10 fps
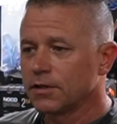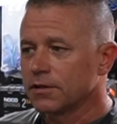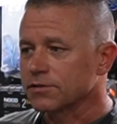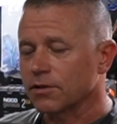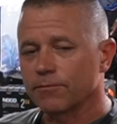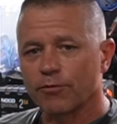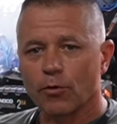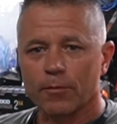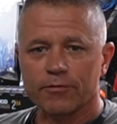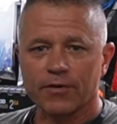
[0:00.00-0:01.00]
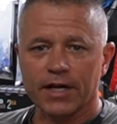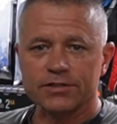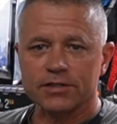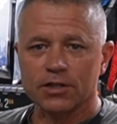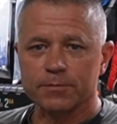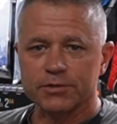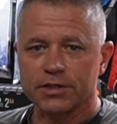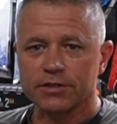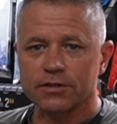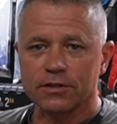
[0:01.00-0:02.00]
Some form or fashion helped you
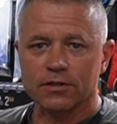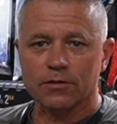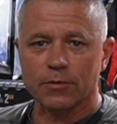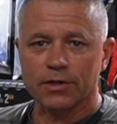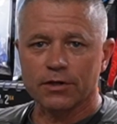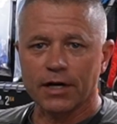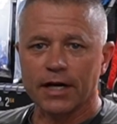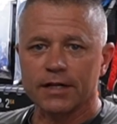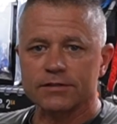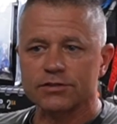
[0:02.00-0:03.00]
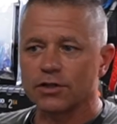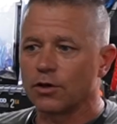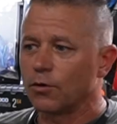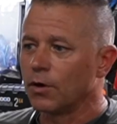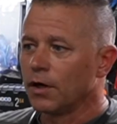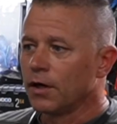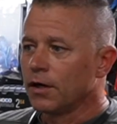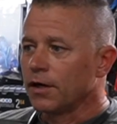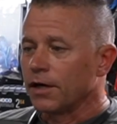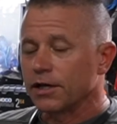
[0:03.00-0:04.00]
get there to where you're at. So
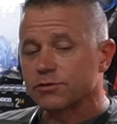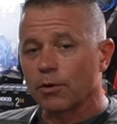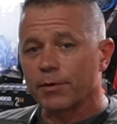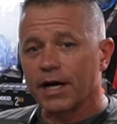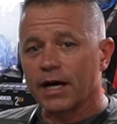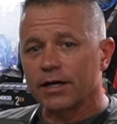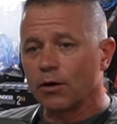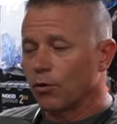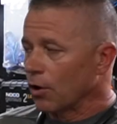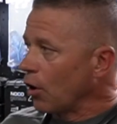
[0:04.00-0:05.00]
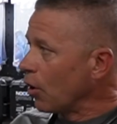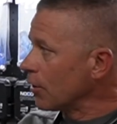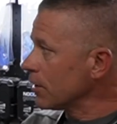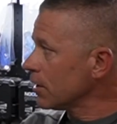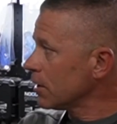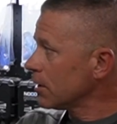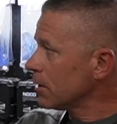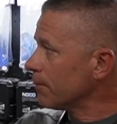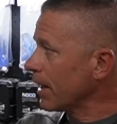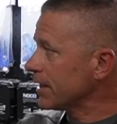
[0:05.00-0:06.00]
here's what we got going on.
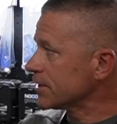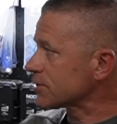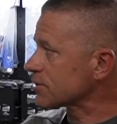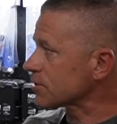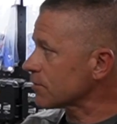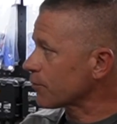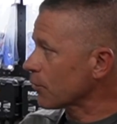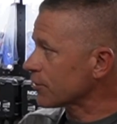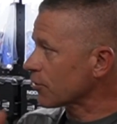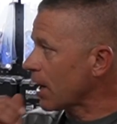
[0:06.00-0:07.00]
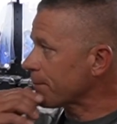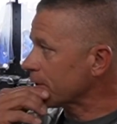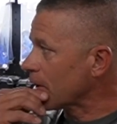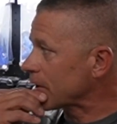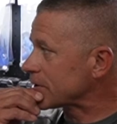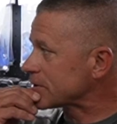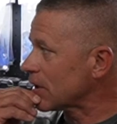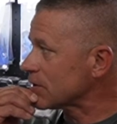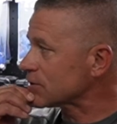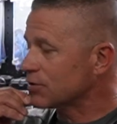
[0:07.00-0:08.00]
Maintenance for the trap in
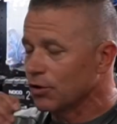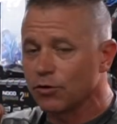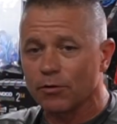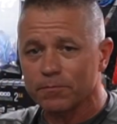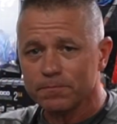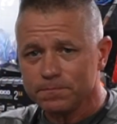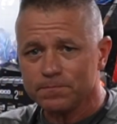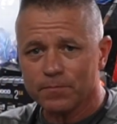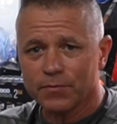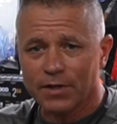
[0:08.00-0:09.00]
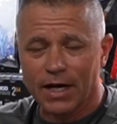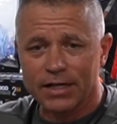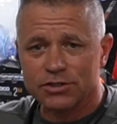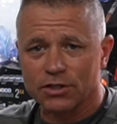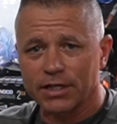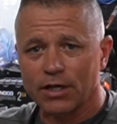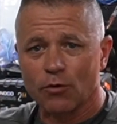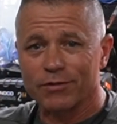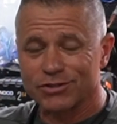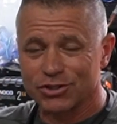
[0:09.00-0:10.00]
Arkansas is due actually
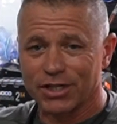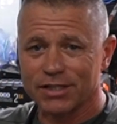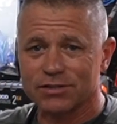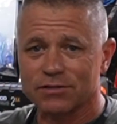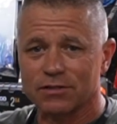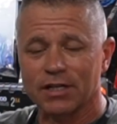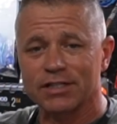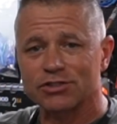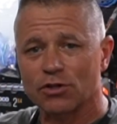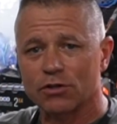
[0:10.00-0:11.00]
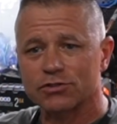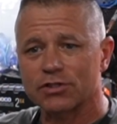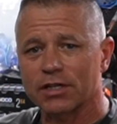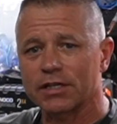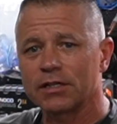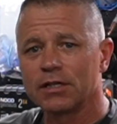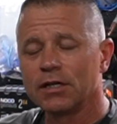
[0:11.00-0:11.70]
on the 6th. Today's Thursday.